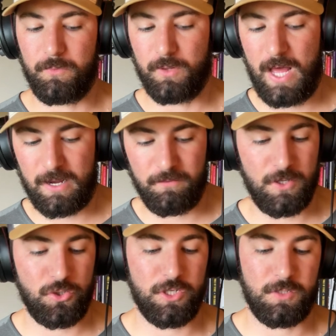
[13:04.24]
lack of
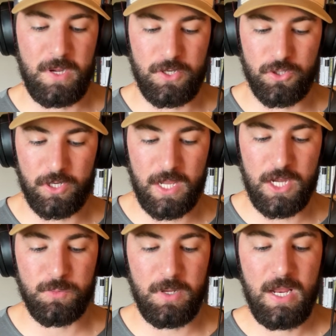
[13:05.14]
interest, major
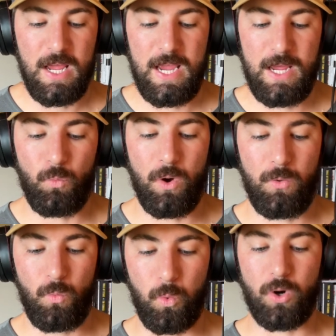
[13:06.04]
engagement, and
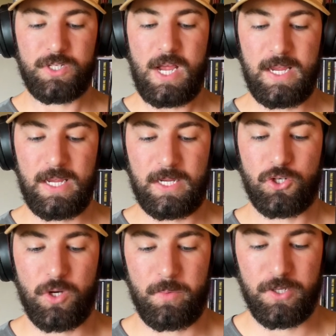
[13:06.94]
what we're saying and
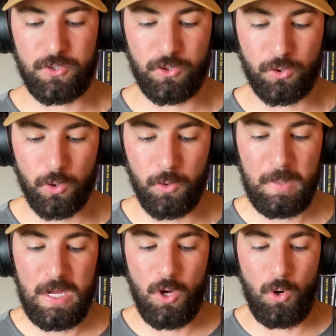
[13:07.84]
contributing to the group.
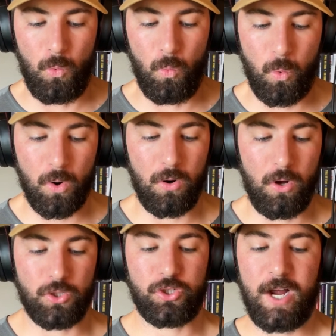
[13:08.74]
We're
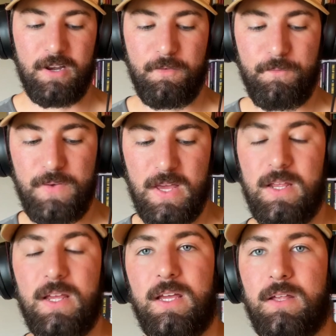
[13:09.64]
all trying to
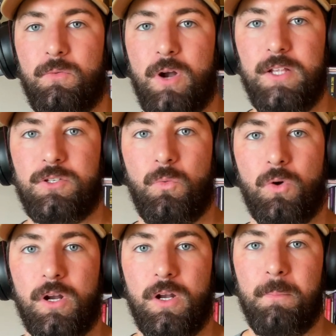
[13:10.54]
fit in, right? So
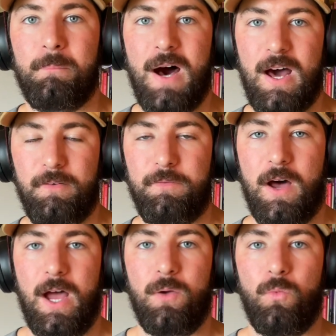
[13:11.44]
we're going to
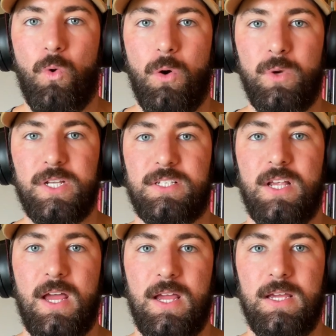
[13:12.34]
modify what we
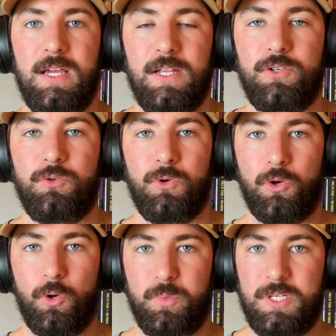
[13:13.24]
say into a
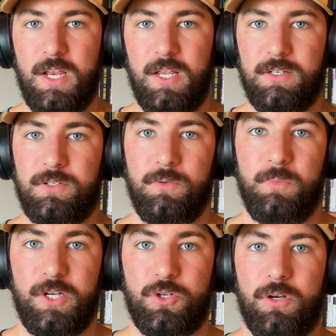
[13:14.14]
group setting to
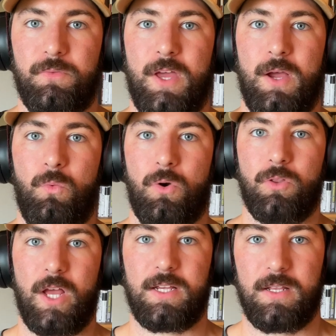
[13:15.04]
make sure that we're
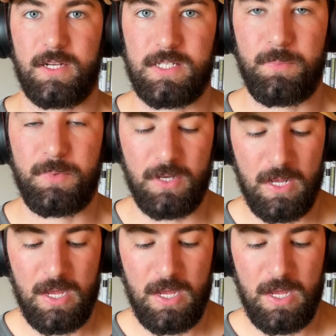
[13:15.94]
liked and accepted.